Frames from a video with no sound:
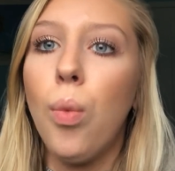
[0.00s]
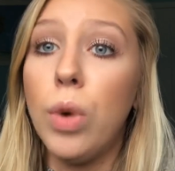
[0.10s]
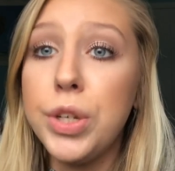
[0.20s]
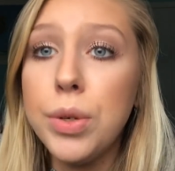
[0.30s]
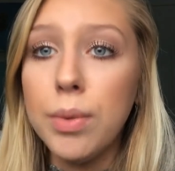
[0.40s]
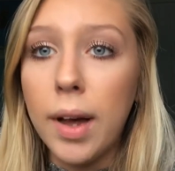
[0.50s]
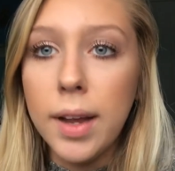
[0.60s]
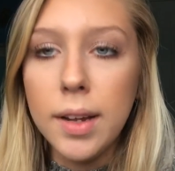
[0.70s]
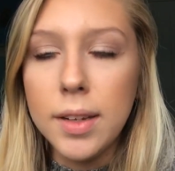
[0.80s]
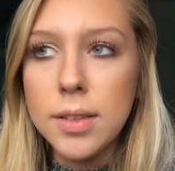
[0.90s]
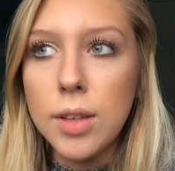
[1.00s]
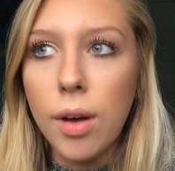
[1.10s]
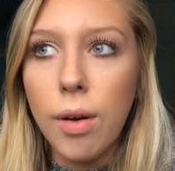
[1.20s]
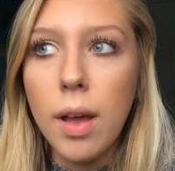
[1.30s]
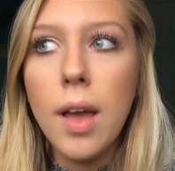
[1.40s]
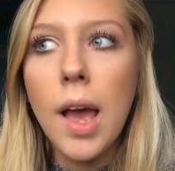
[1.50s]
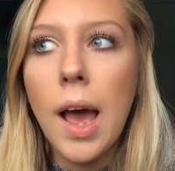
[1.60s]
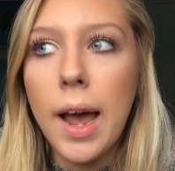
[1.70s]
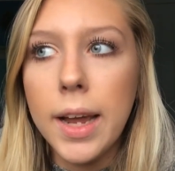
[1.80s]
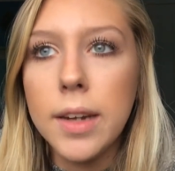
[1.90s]
what you want. And so
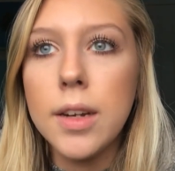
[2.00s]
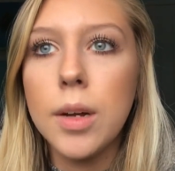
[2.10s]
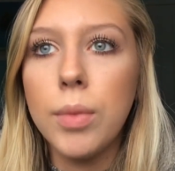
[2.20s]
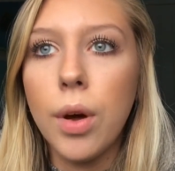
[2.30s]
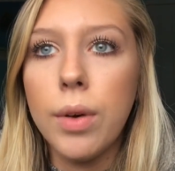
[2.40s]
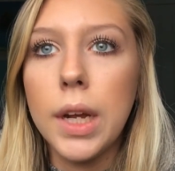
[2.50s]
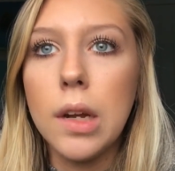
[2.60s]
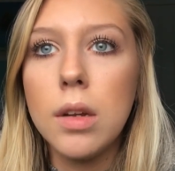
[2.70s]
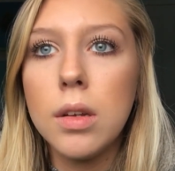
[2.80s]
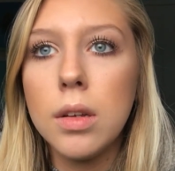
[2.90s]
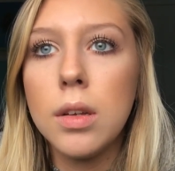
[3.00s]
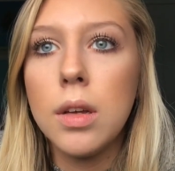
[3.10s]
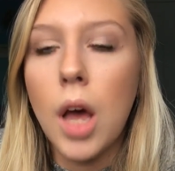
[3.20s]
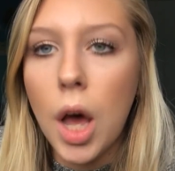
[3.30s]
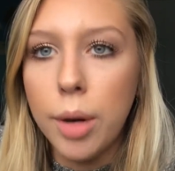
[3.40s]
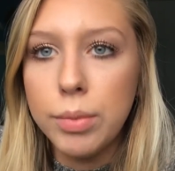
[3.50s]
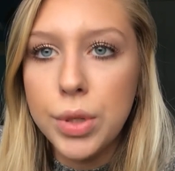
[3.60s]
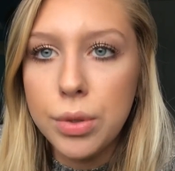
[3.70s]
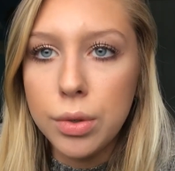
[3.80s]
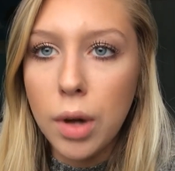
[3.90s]
I ended up going up
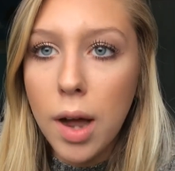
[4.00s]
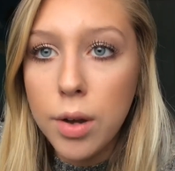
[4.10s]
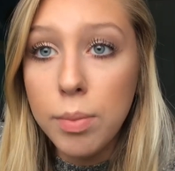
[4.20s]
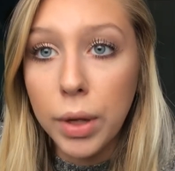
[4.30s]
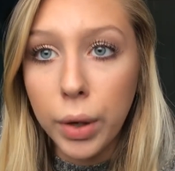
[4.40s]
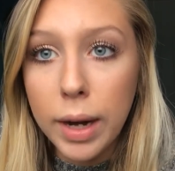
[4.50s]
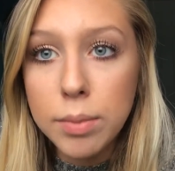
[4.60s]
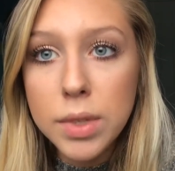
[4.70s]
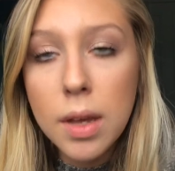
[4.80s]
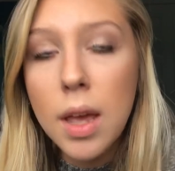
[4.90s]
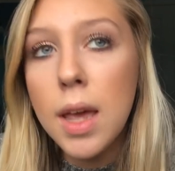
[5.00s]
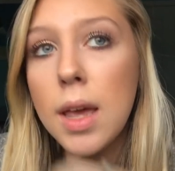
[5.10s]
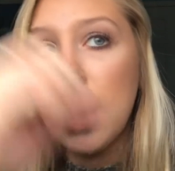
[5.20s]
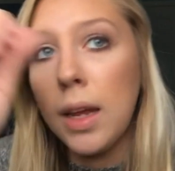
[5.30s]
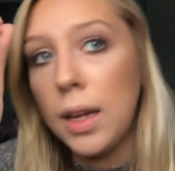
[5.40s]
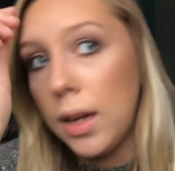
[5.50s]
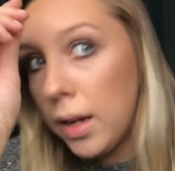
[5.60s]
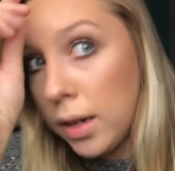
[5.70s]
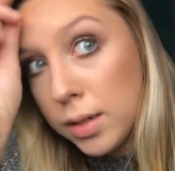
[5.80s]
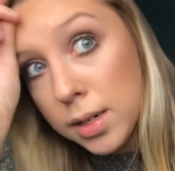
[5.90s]
to 100 milligrams,
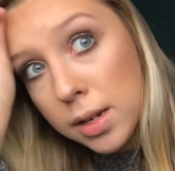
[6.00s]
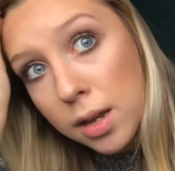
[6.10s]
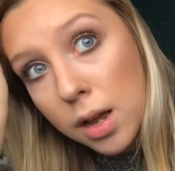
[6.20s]
and